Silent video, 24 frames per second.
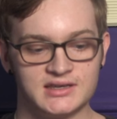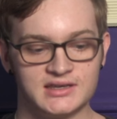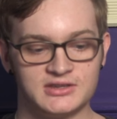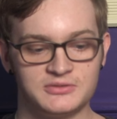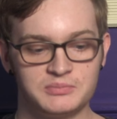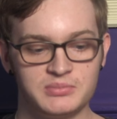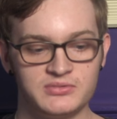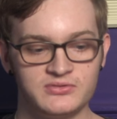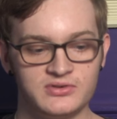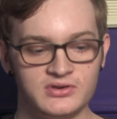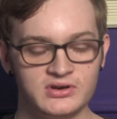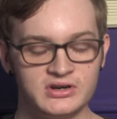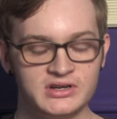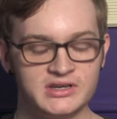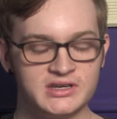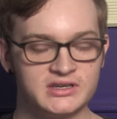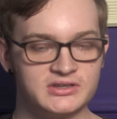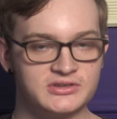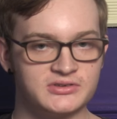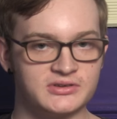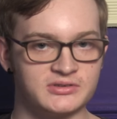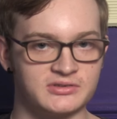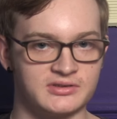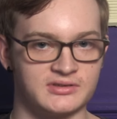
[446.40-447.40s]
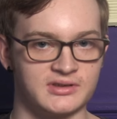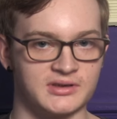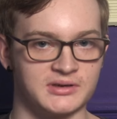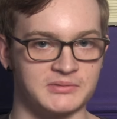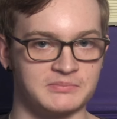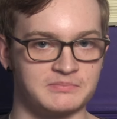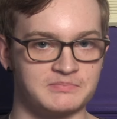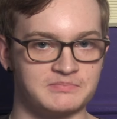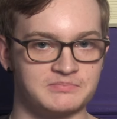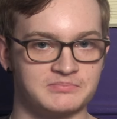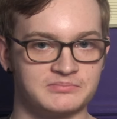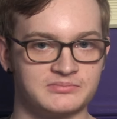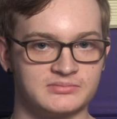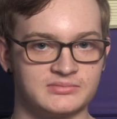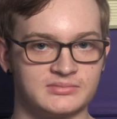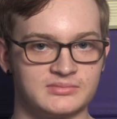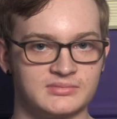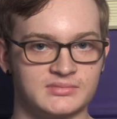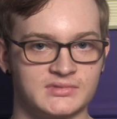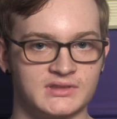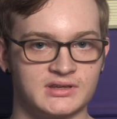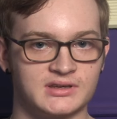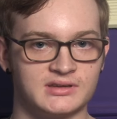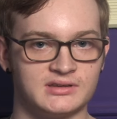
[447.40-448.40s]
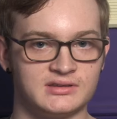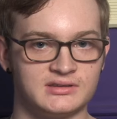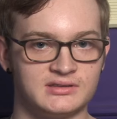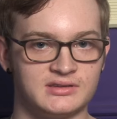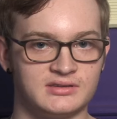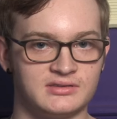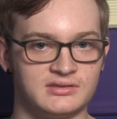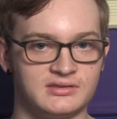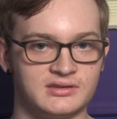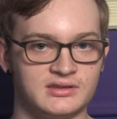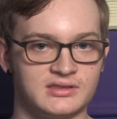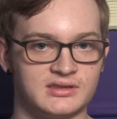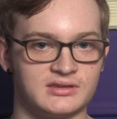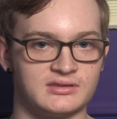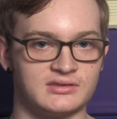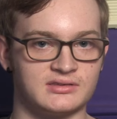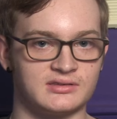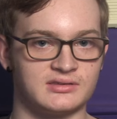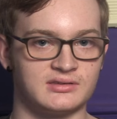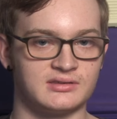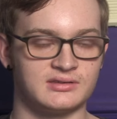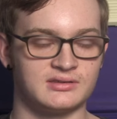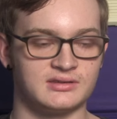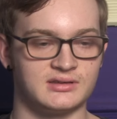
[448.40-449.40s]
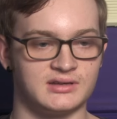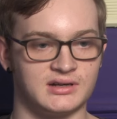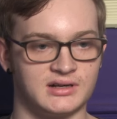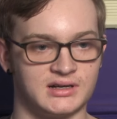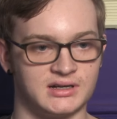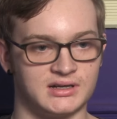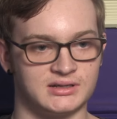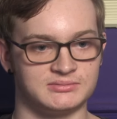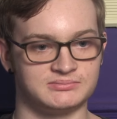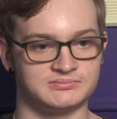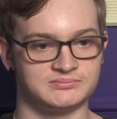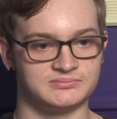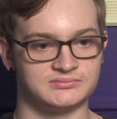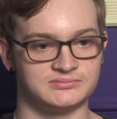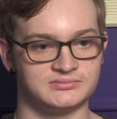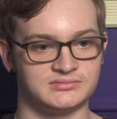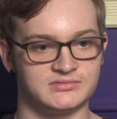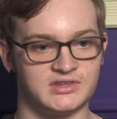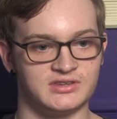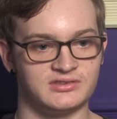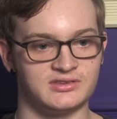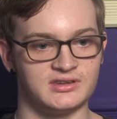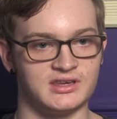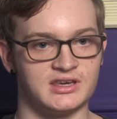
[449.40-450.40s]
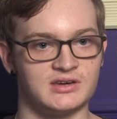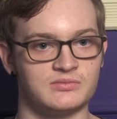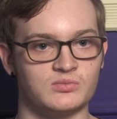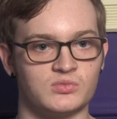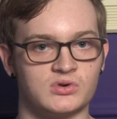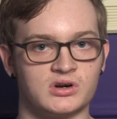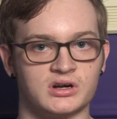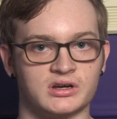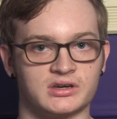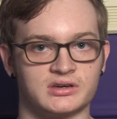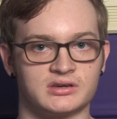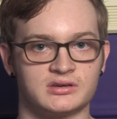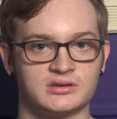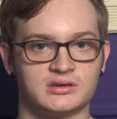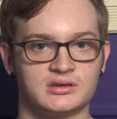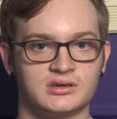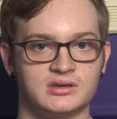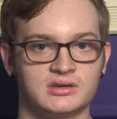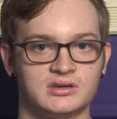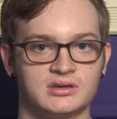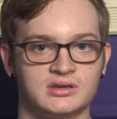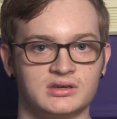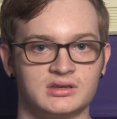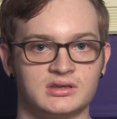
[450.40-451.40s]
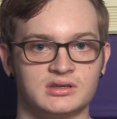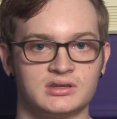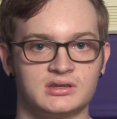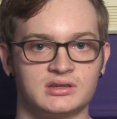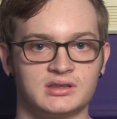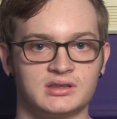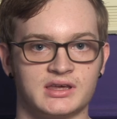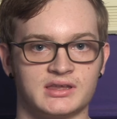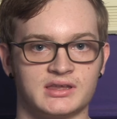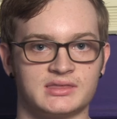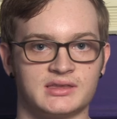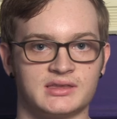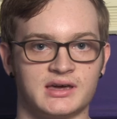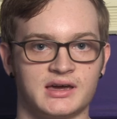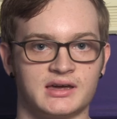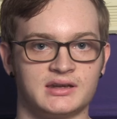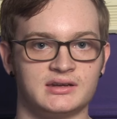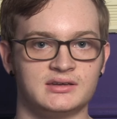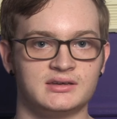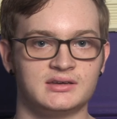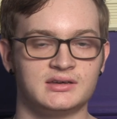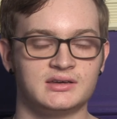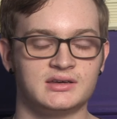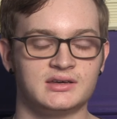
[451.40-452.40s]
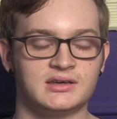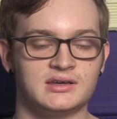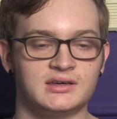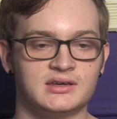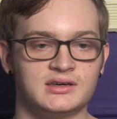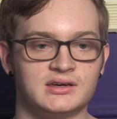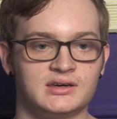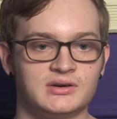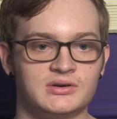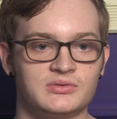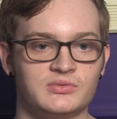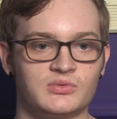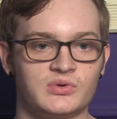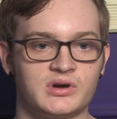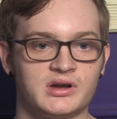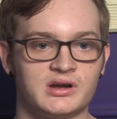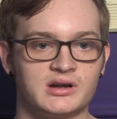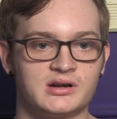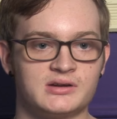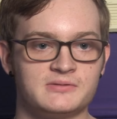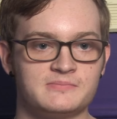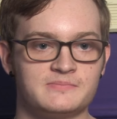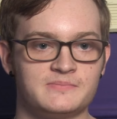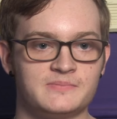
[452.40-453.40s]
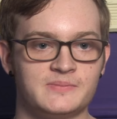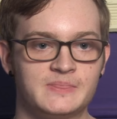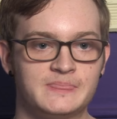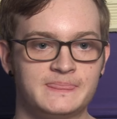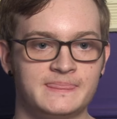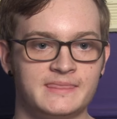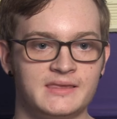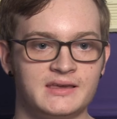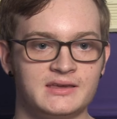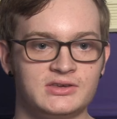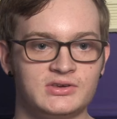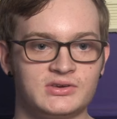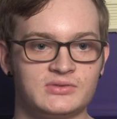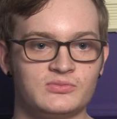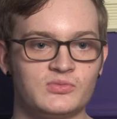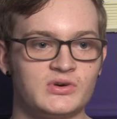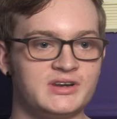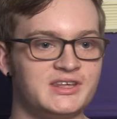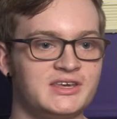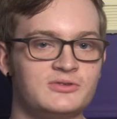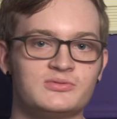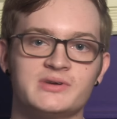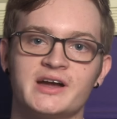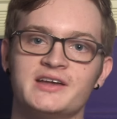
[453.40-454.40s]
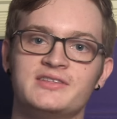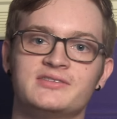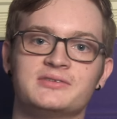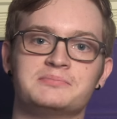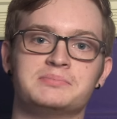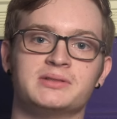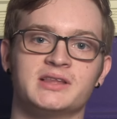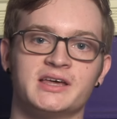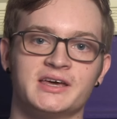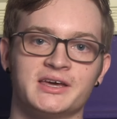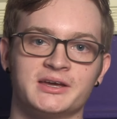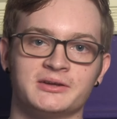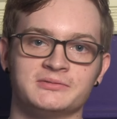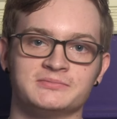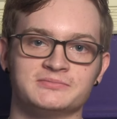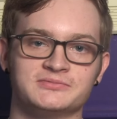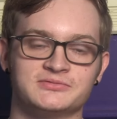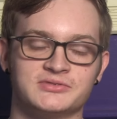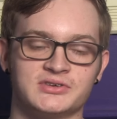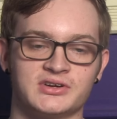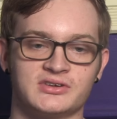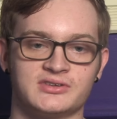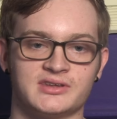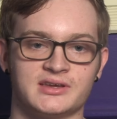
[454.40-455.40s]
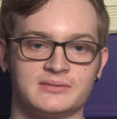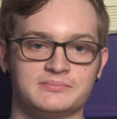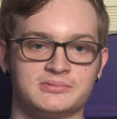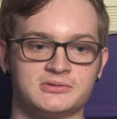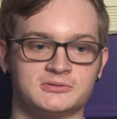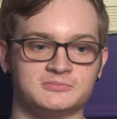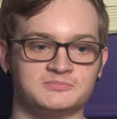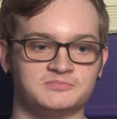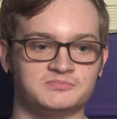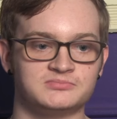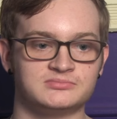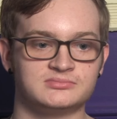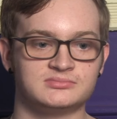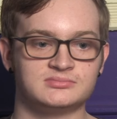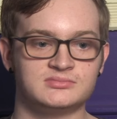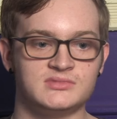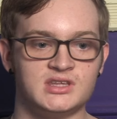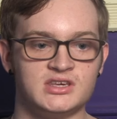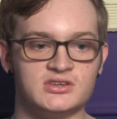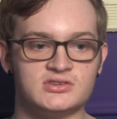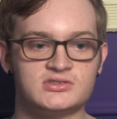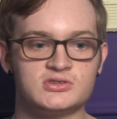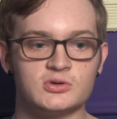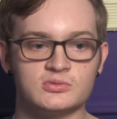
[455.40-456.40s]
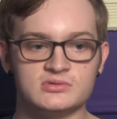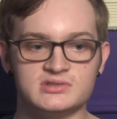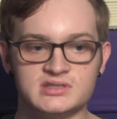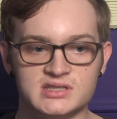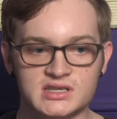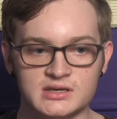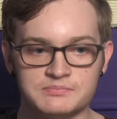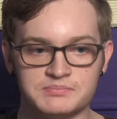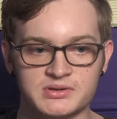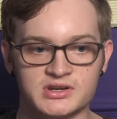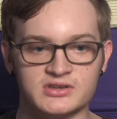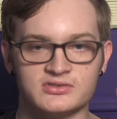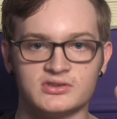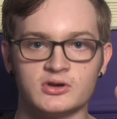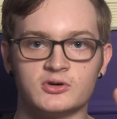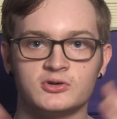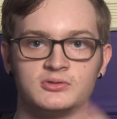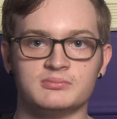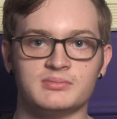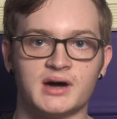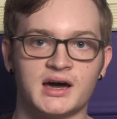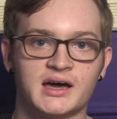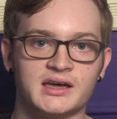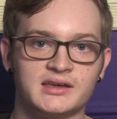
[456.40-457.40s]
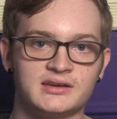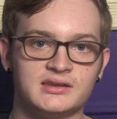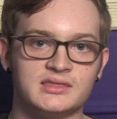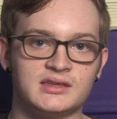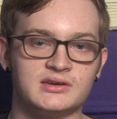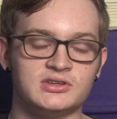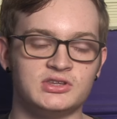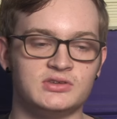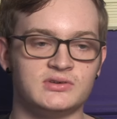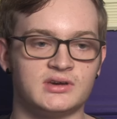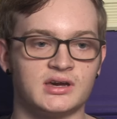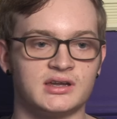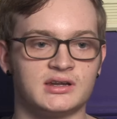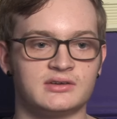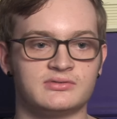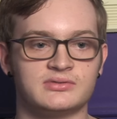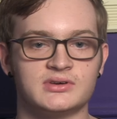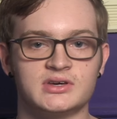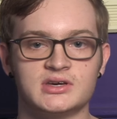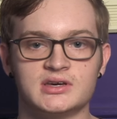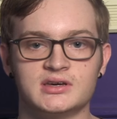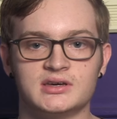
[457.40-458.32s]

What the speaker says: It's been very interesting to see this, see him work like that. Where, when he writes a play, for example, he's so deep in his own mind that you kind of,